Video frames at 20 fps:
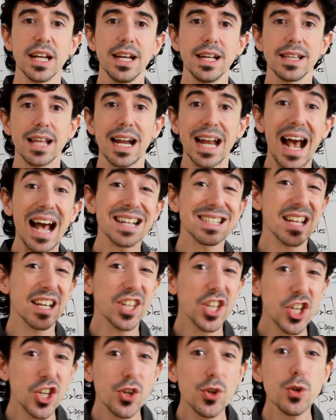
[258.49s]
that has a
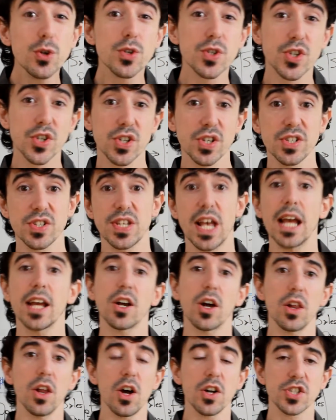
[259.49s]
huge
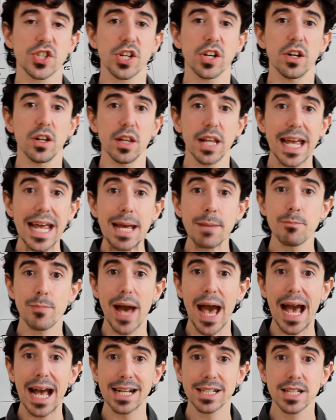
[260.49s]
psychological
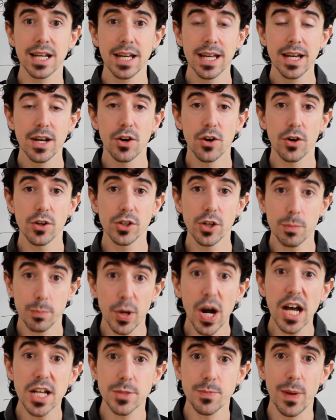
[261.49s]
impact on your
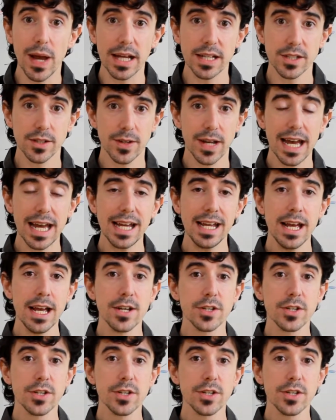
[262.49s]
prospect, okay?